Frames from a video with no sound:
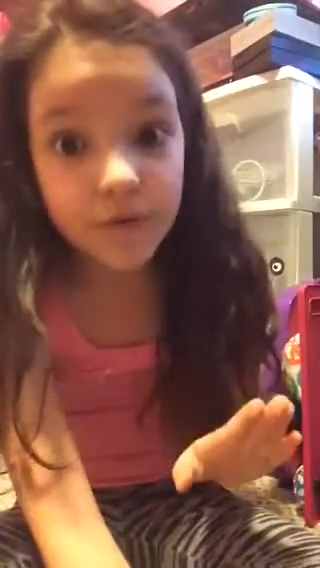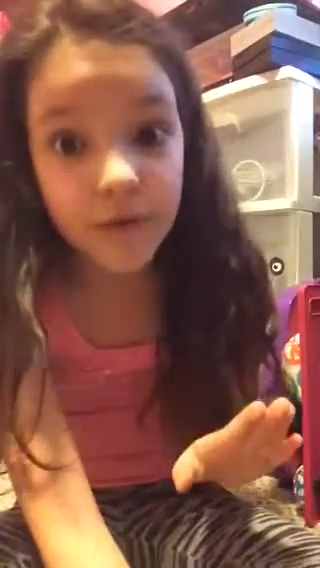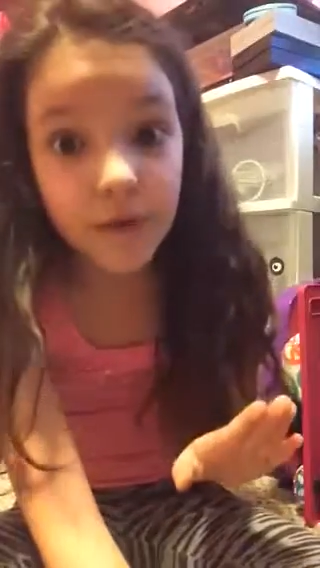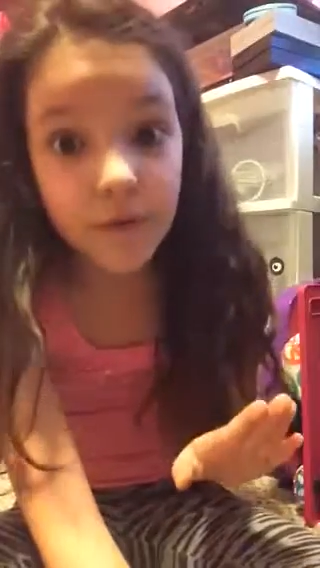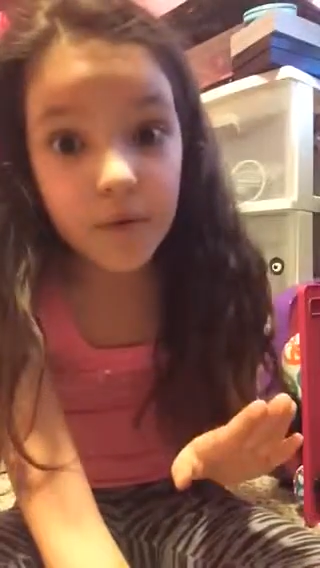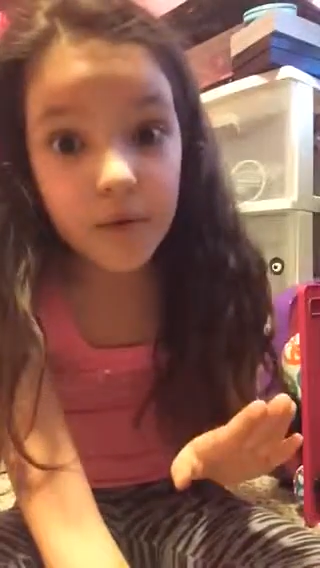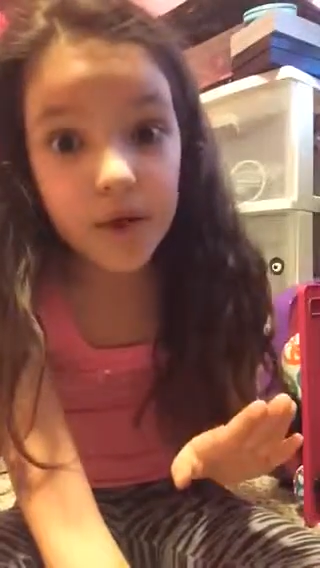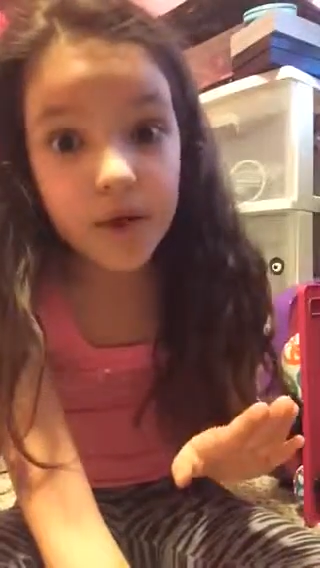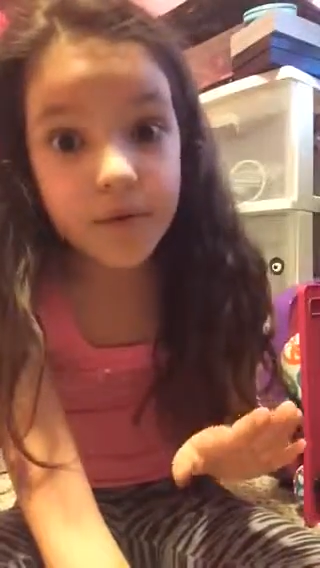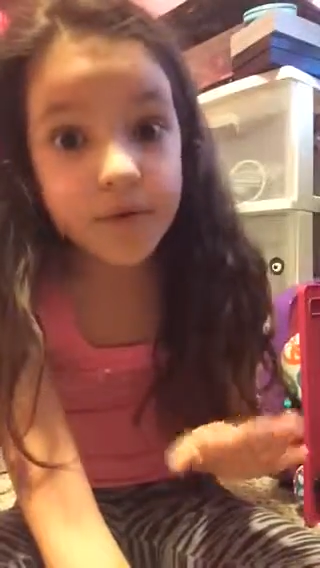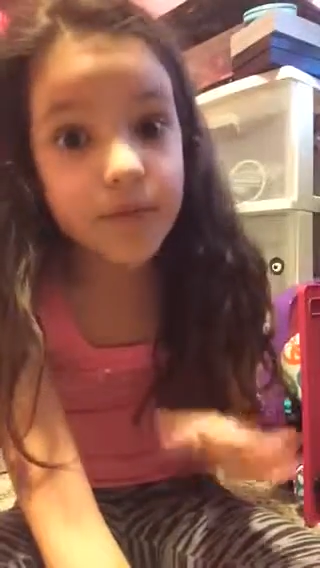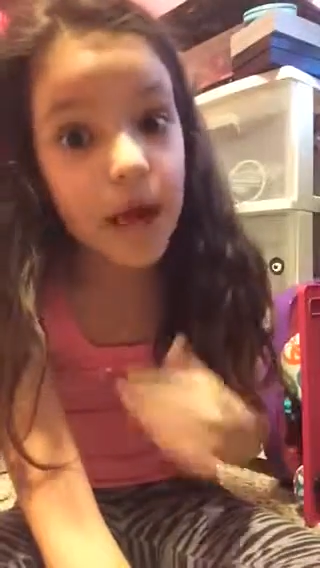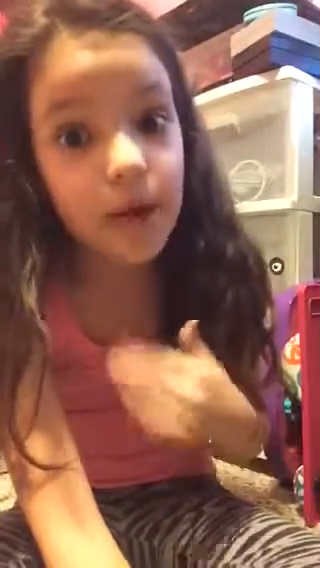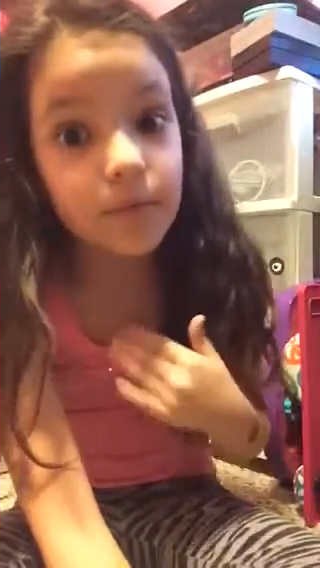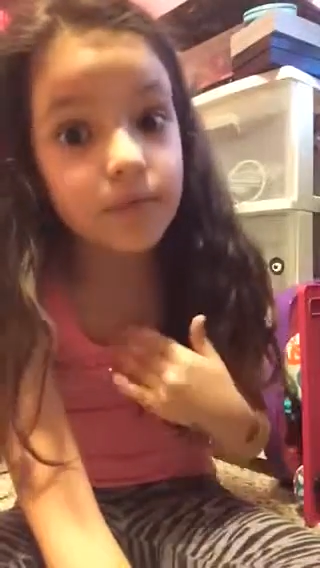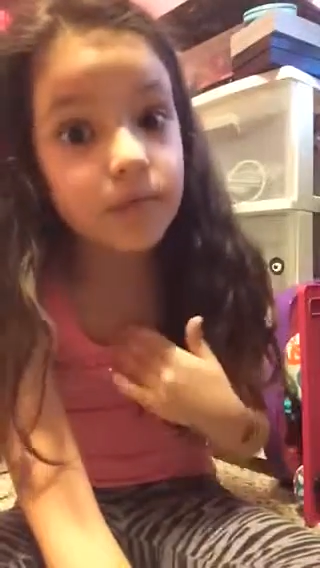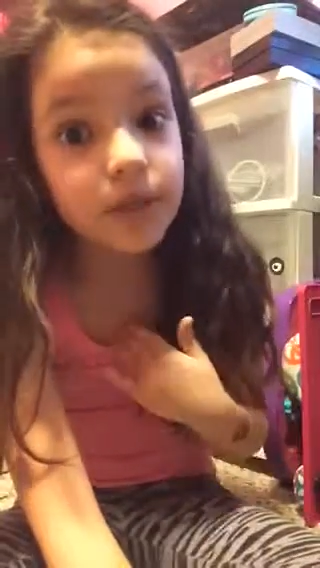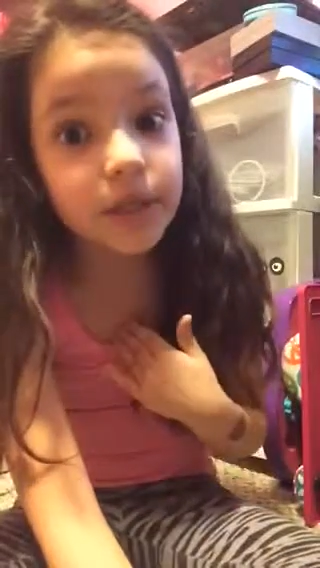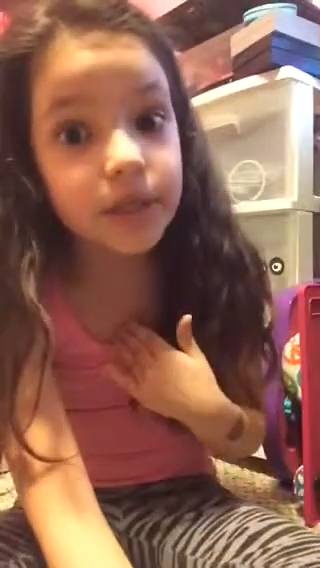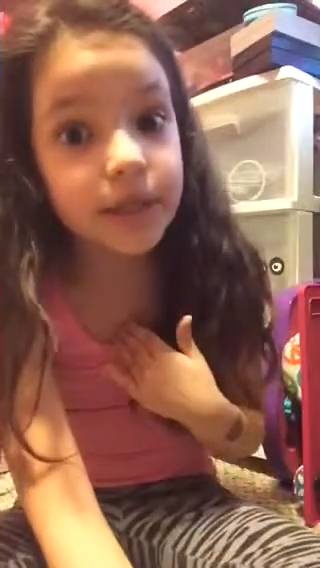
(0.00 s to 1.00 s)
I was.
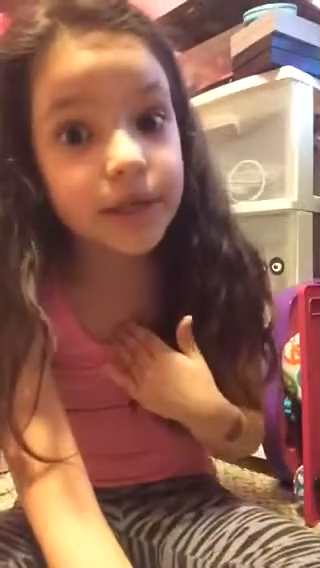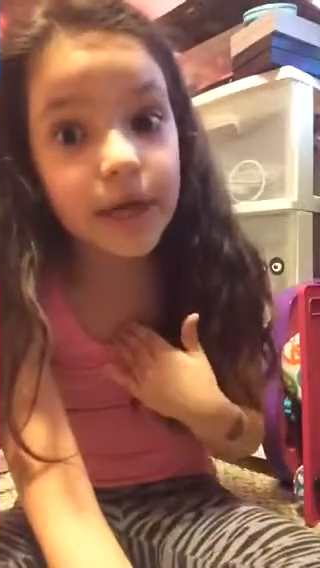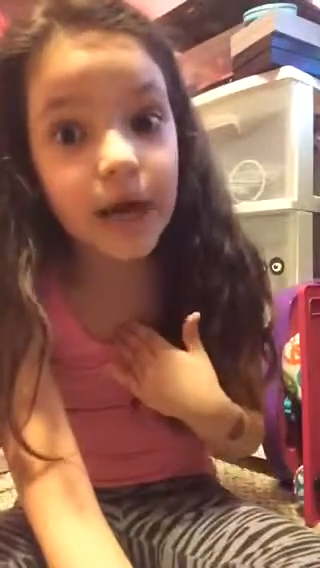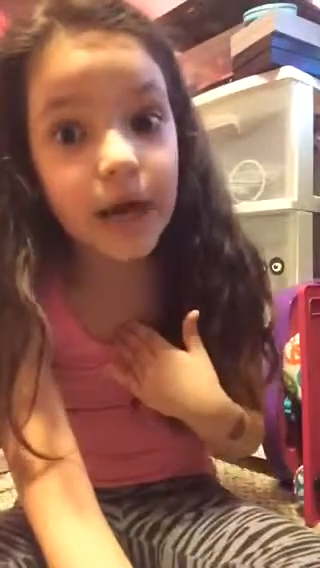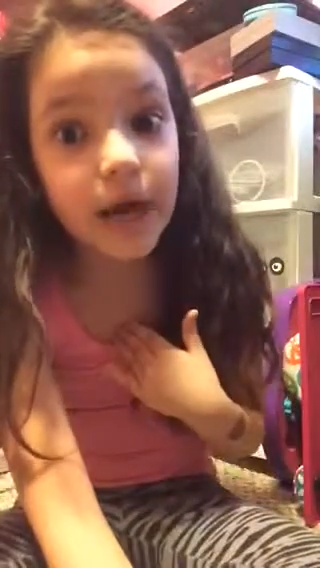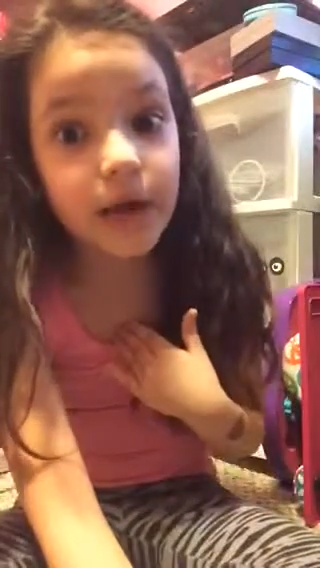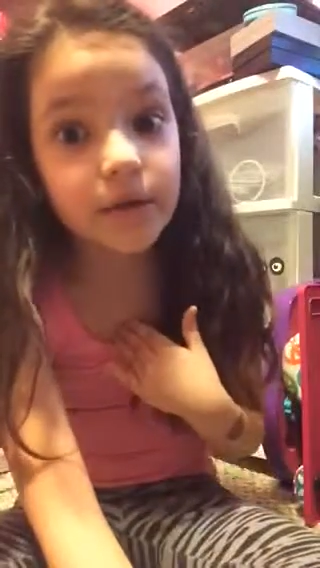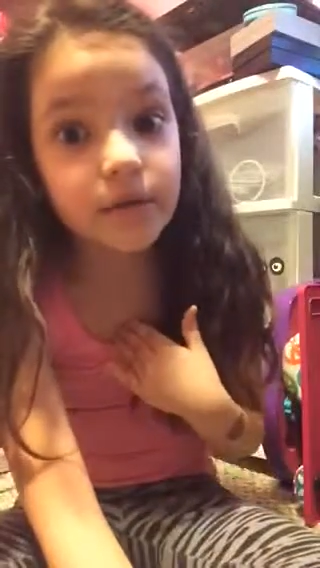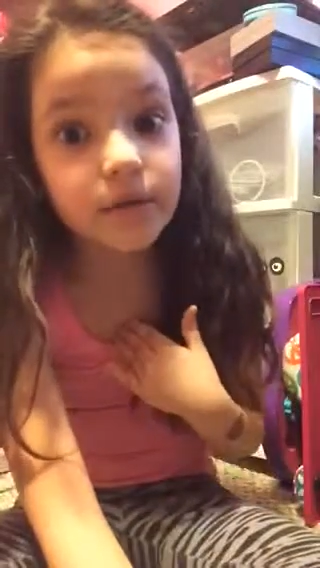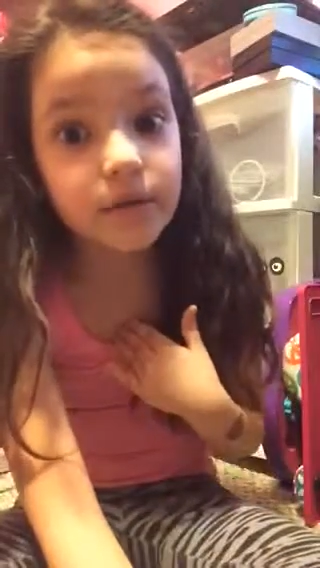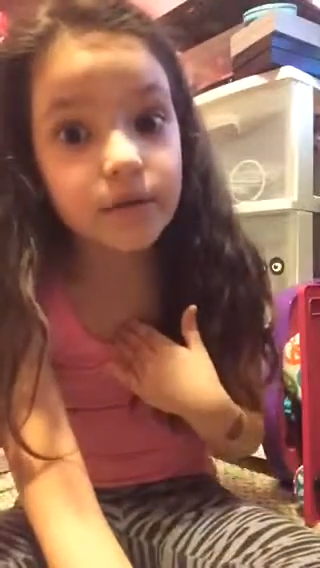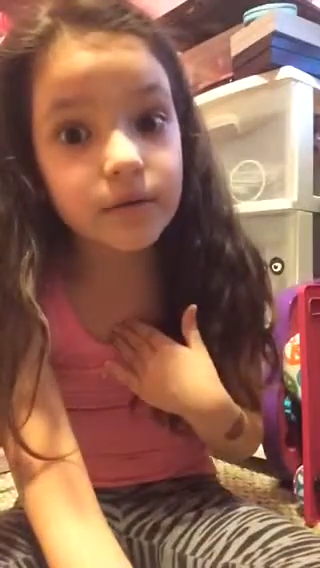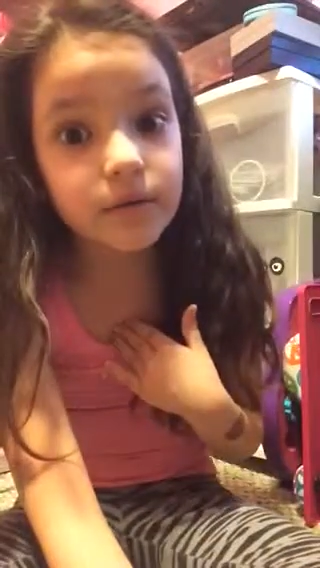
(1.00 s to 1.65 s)
I'm really not.